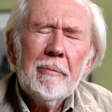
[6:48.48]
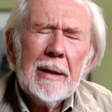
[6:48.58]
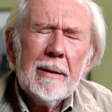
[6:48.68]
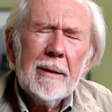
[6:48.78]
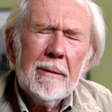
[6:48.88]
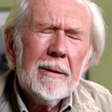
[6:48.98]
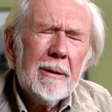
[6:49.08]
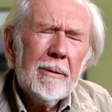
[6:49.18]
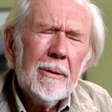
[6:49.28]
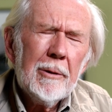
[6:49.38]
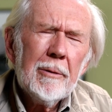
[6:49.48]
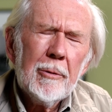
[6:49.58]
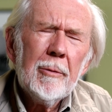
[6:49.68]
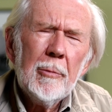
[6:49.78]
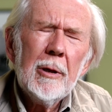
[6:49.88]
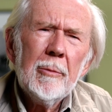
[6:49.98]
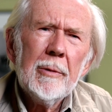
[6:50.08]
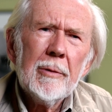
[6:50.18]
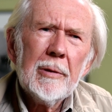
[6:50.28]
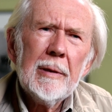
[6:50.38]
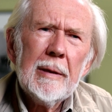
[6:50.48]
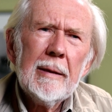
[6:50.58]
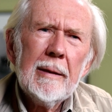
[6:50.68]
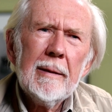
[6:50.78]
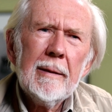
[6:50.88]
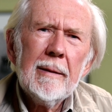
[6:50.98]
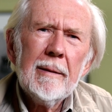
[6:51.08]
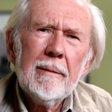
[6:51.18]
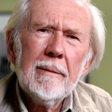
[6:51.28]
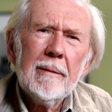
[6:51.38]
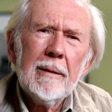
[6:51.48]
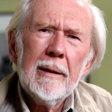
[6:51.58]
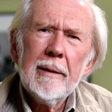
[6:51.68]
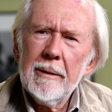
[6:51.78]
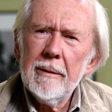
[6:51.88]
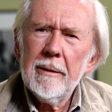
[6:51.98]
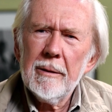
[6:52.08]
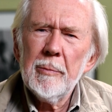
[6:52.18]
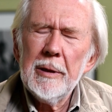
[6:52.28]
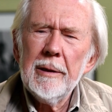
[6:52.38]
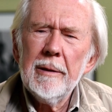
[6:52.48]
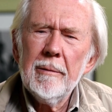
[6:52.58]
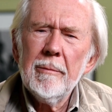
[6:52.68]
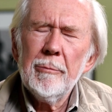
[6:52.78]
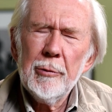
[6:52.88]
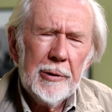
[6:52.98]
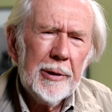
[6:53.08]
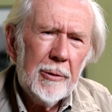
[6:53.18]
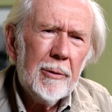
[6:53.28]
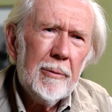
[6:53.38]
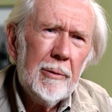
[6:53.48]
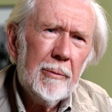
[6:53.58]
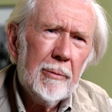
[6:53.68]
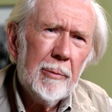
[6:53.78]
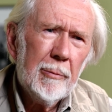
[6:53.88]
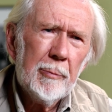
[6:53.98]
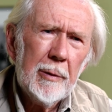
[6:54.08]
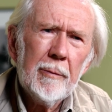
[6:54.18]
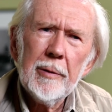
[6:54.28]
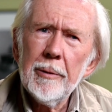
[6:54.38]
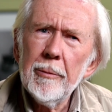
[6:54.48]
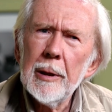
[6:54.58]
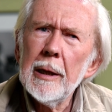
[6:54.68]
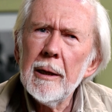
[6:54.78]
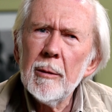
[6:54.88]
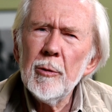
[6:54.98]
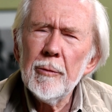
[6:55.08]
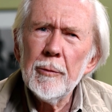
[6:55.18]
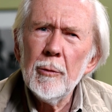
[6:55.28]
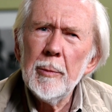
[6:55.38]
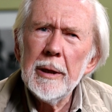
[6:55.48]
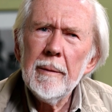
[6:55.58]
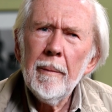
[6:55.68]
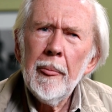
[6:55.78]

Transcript: there are a lot of good moments, and the Leica has been pretty good, been very reliable for me.